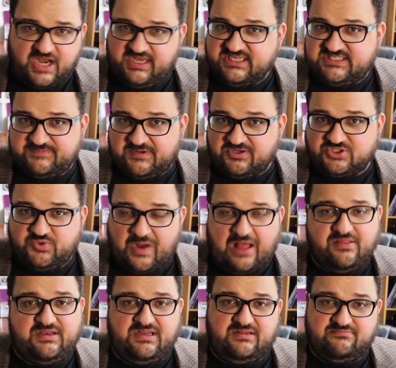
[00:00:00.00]
Chinese
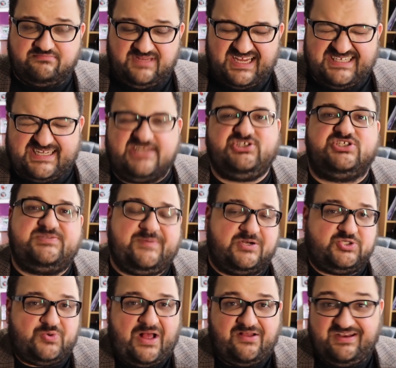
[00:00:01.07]
spirituality and East Asian
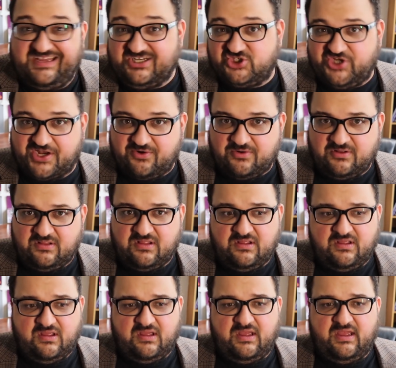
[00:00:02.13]
spirituality in general.
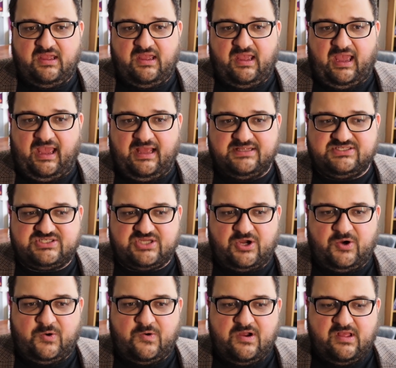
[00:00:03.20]
And
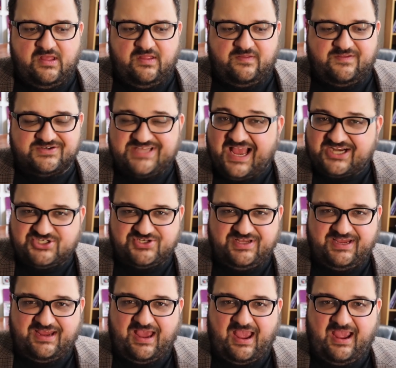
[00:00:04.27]
so there's
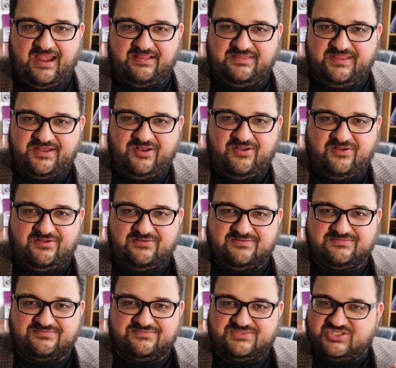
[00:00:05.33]
actually a
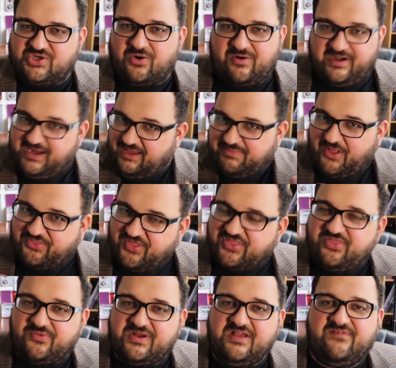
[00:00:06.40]
little story about
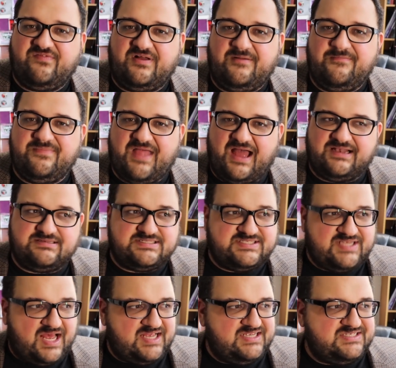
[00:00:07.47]
the three of them that
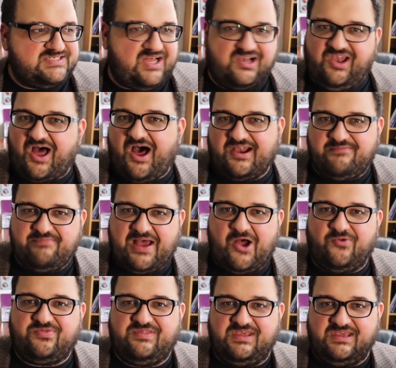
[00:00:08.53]
says a lot
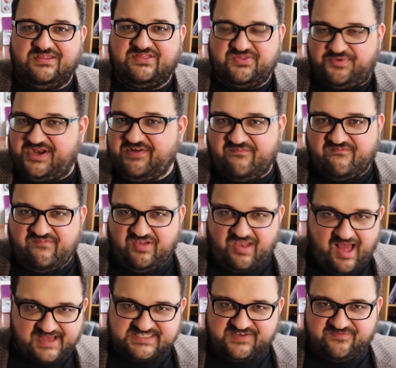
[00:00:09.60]
about the three different
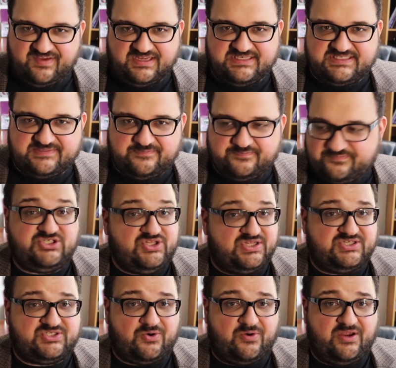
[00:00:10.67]
philosophies.
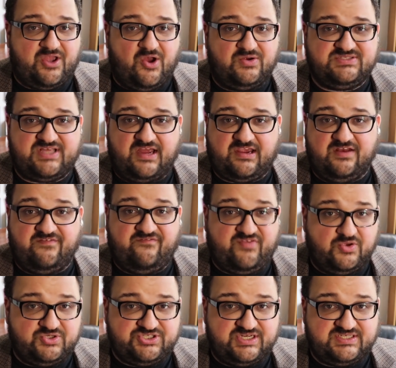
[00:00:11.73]
Essentially, the story goes that
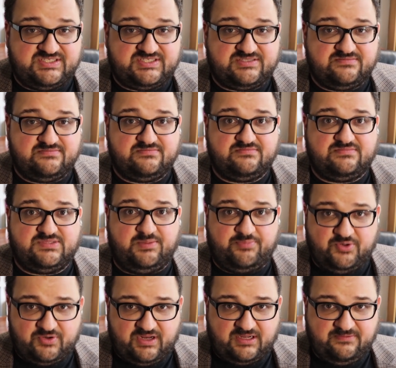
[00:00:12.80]
Confucius,
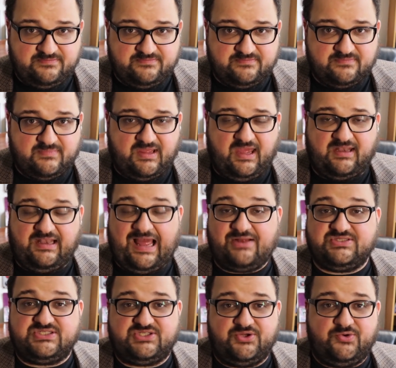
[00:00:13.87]
the Buddha, and
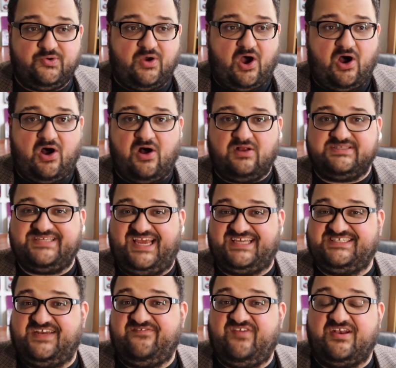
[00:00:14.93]
Lao Tzu all
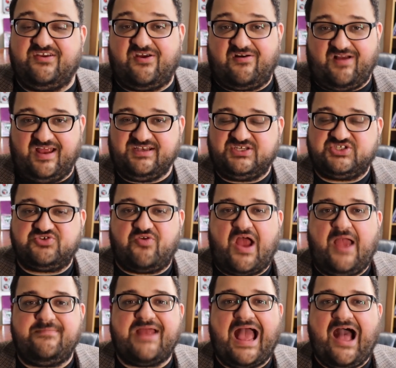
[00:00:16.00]
tasted vinegar and
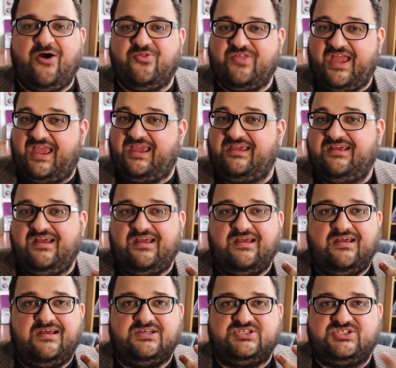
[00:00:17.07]
described how they
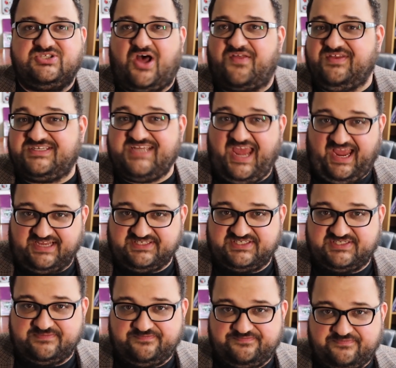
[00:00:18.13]
saw the
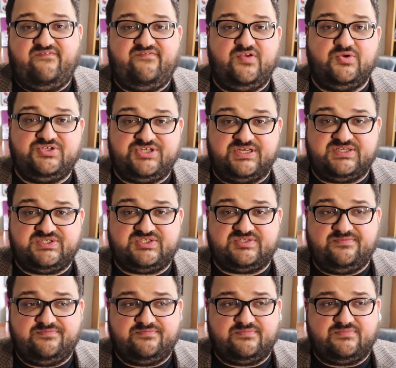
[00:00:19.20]
taste.
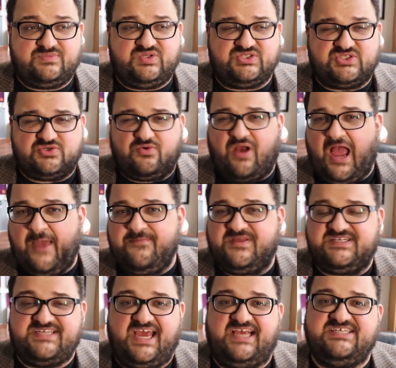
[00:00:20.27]
Confucius
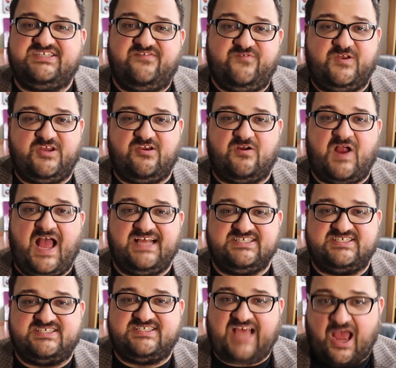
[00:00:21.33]
described the taste of vinegar
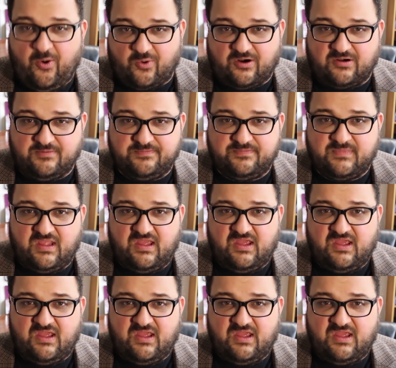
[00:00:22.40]
as sour,